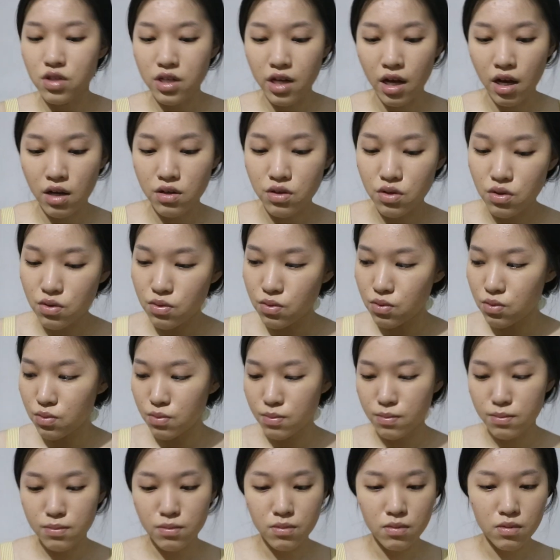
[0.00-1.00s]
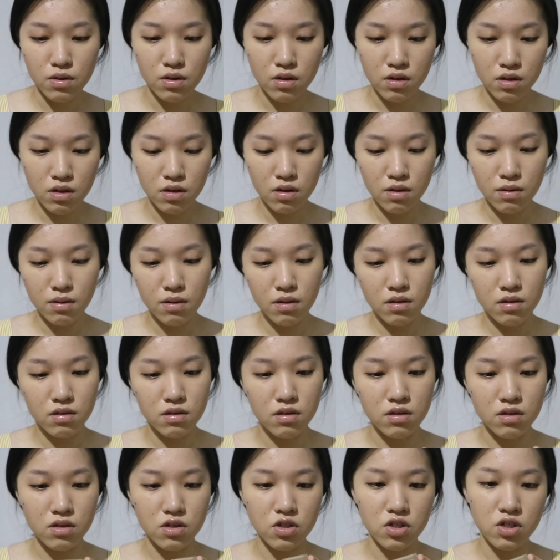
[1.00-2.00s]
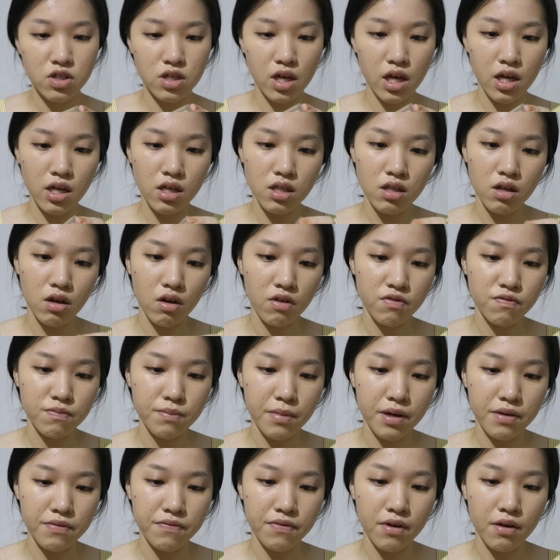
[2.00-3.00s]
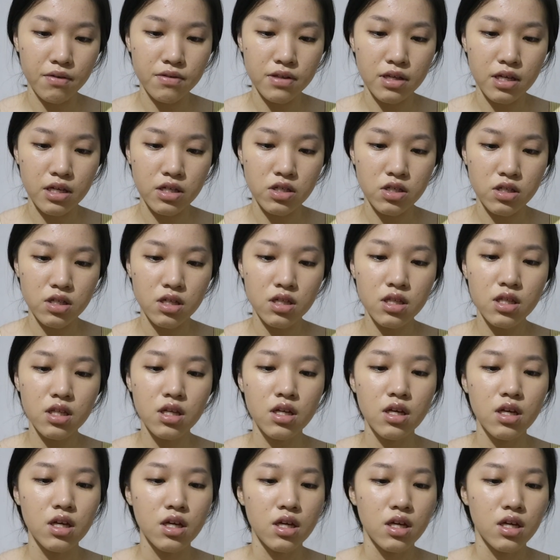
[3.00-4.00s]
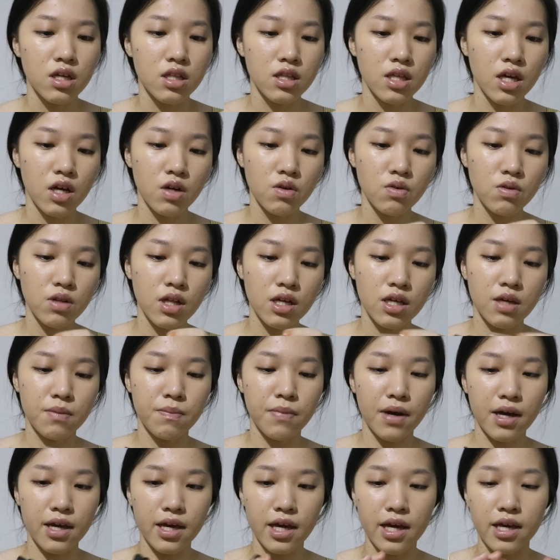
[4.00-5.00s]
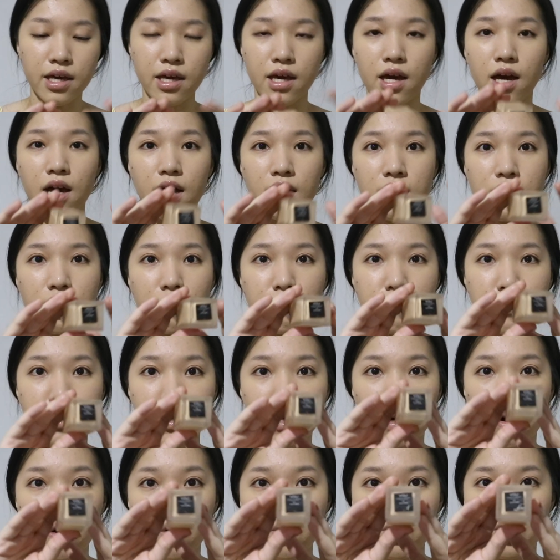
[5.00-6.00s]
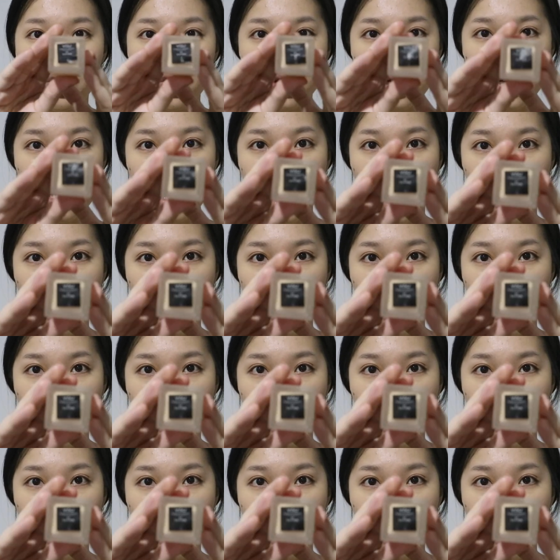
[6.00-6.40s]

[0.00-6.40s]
to tell you the shade of my foundation. Ini aku lagi pakai yang number 03